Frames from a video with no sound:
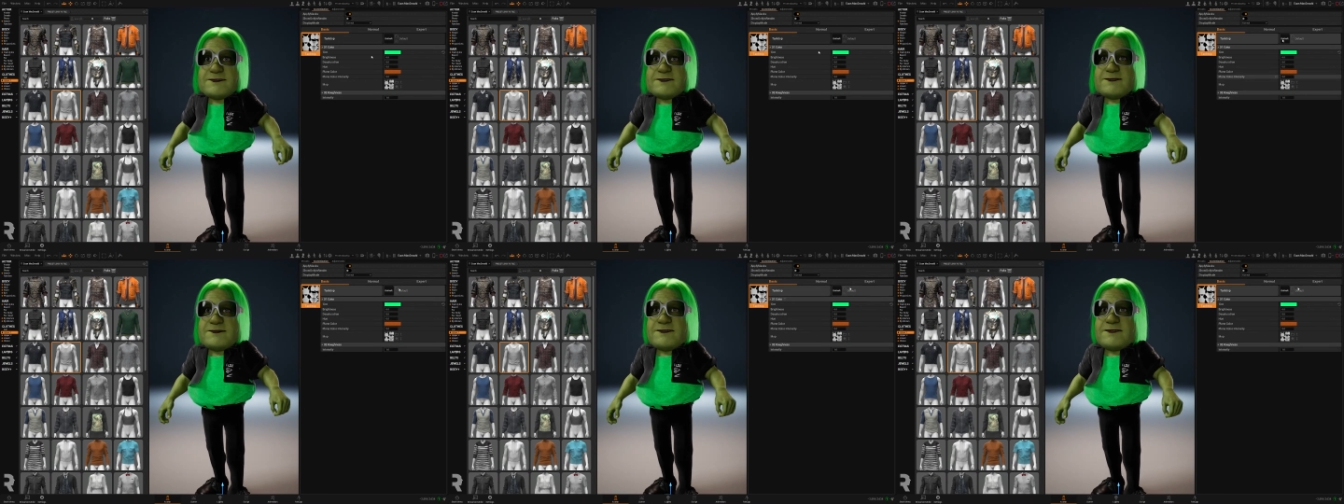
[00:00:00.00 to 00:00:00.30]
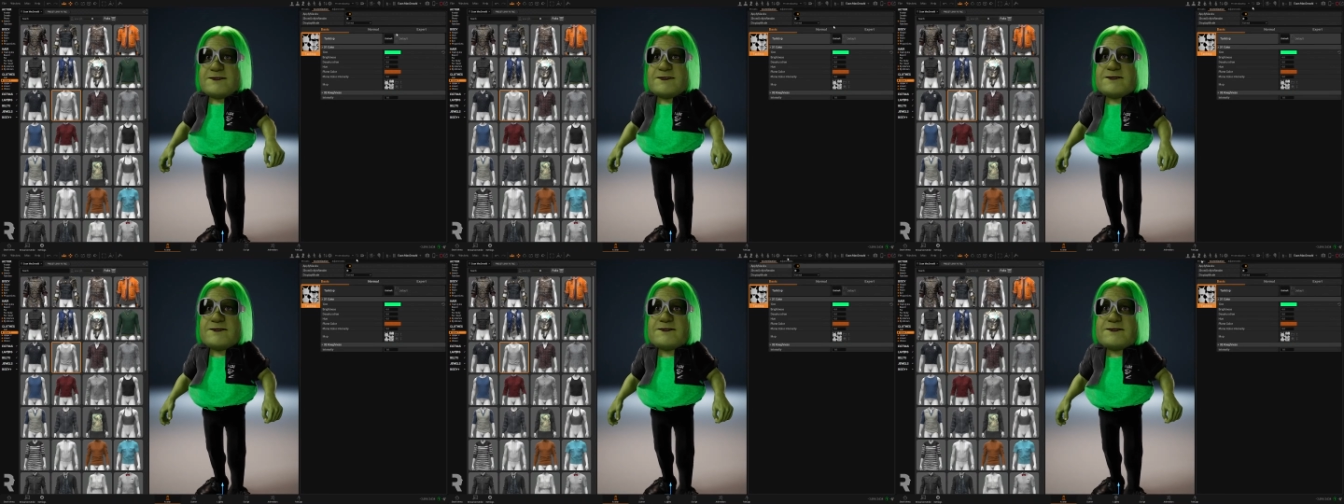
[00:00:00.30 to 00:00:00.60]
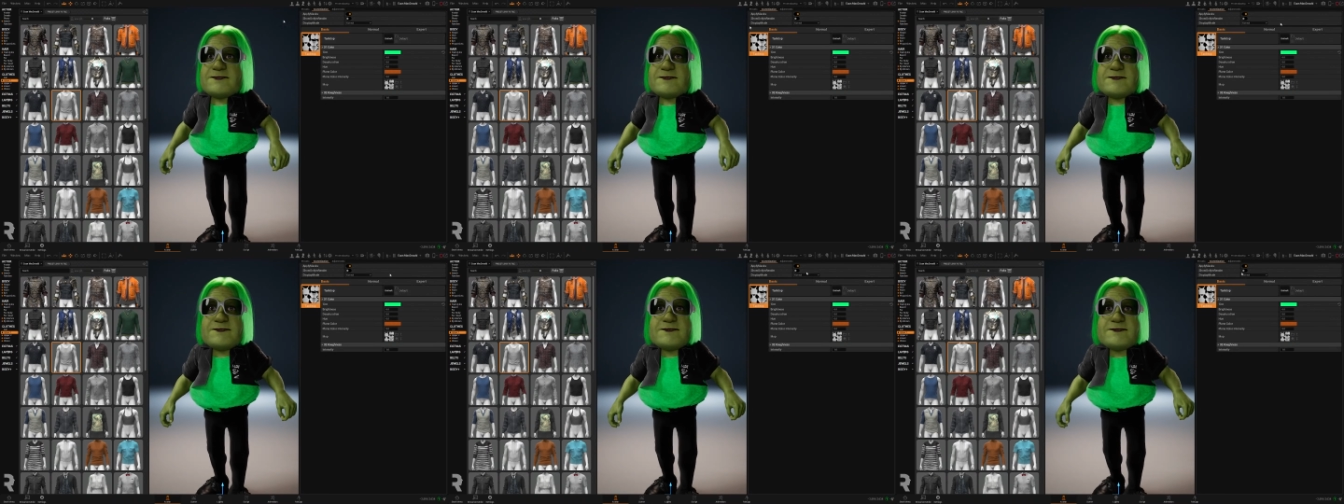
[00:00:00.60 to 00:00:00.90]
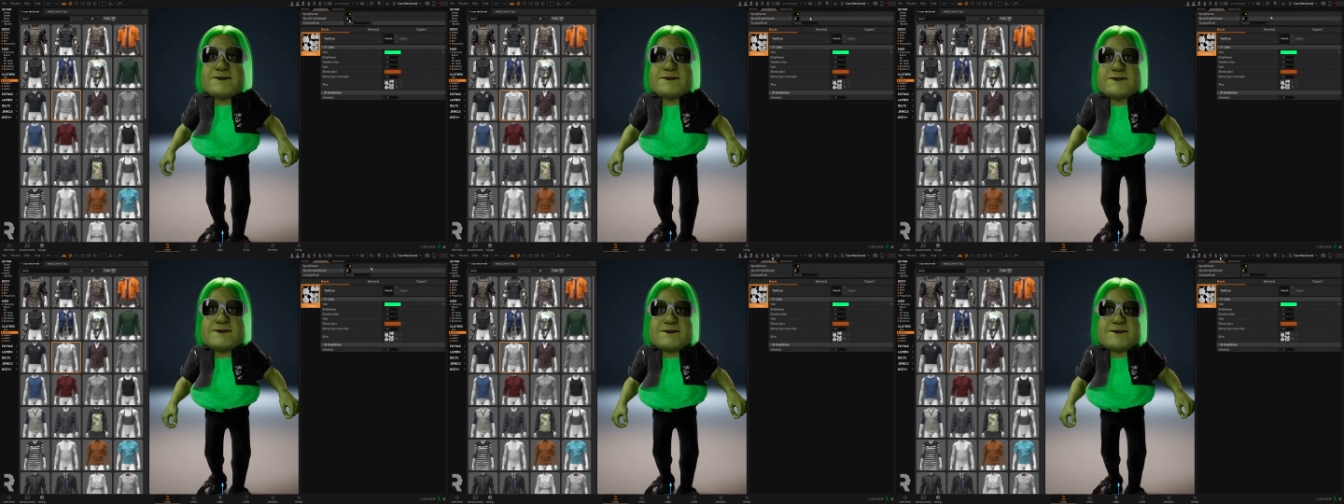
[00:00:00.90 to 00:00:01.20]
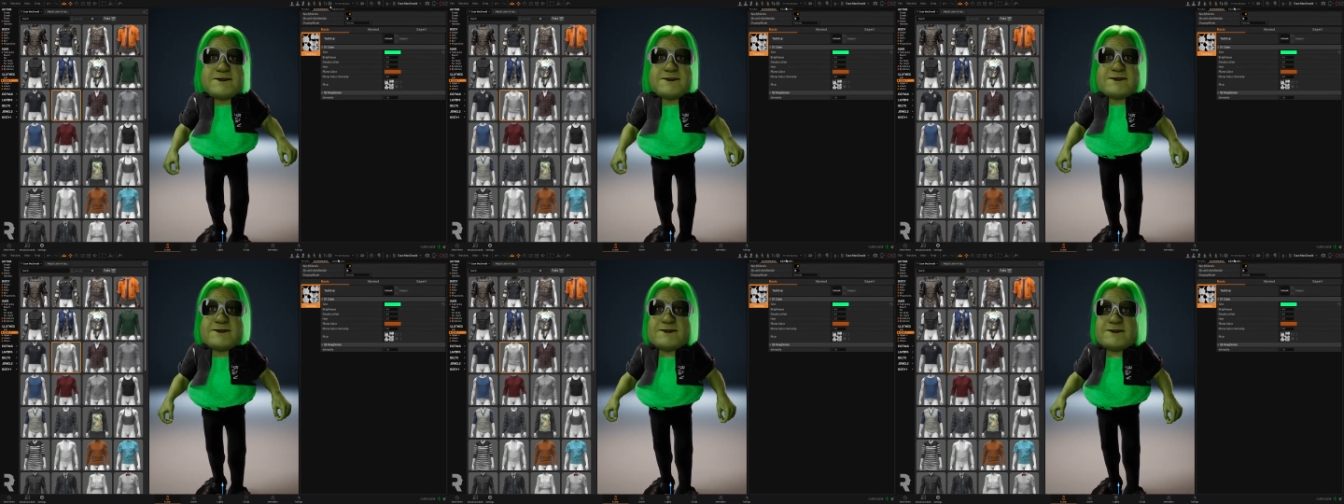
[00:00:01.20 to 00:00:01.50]
Um, we
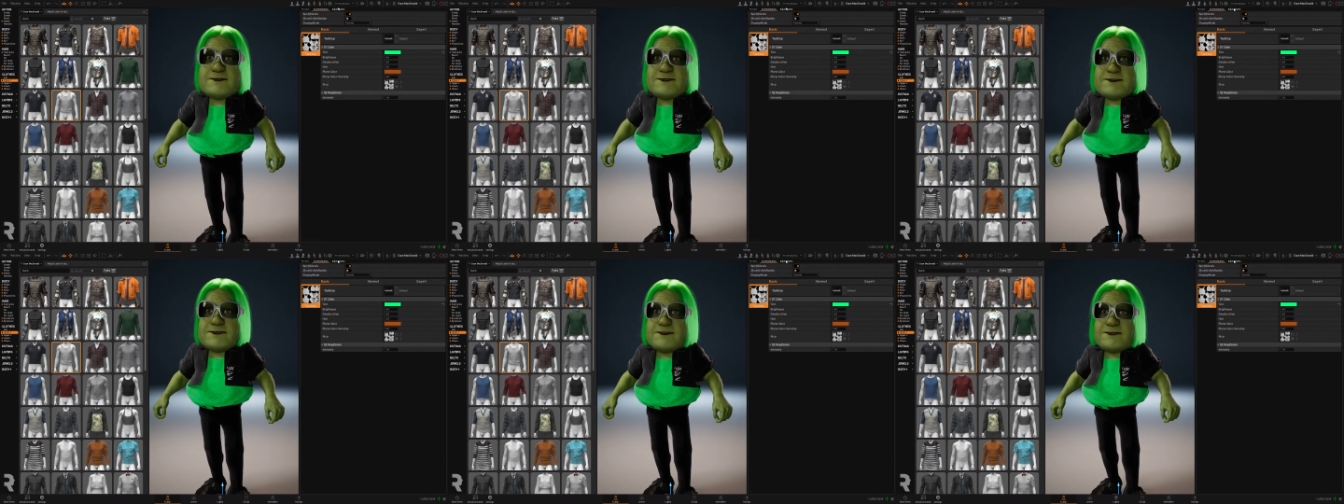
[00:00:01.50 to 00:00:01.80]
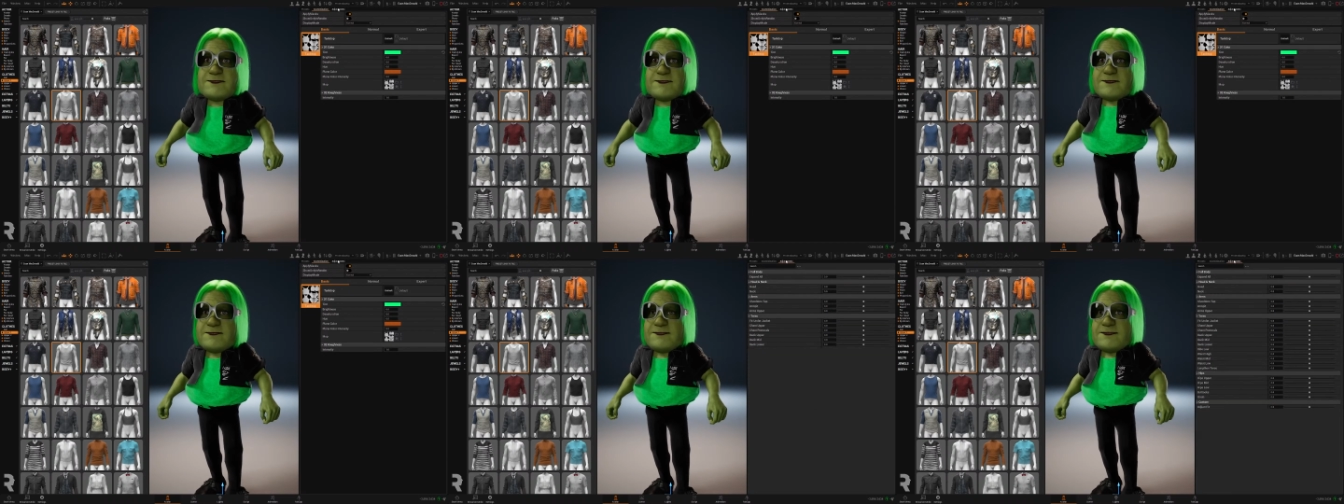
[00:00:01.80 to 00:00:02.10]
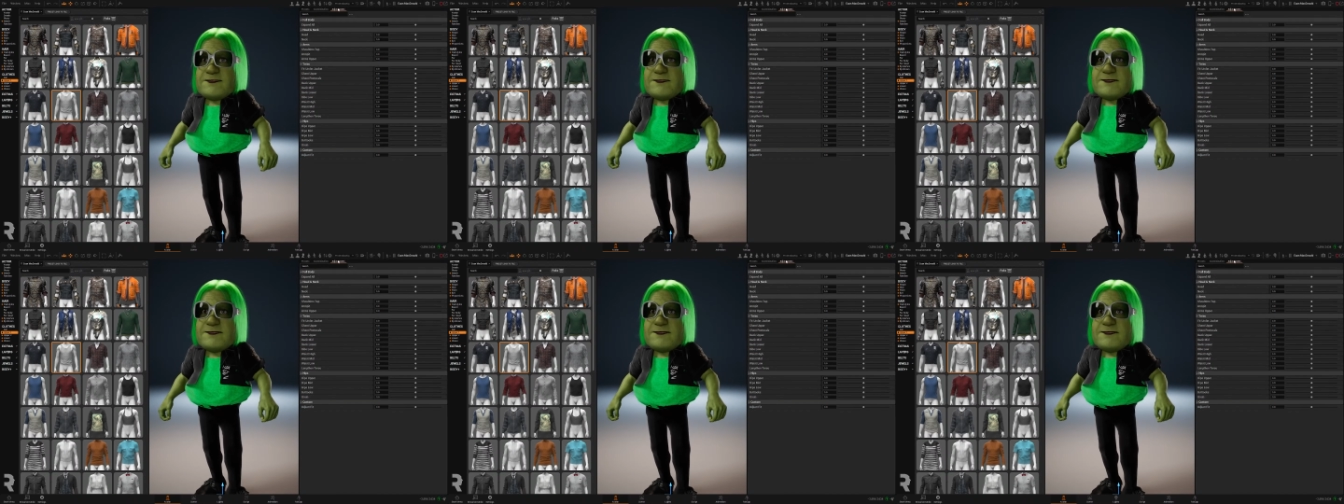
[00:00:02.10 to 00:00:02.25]
can fix that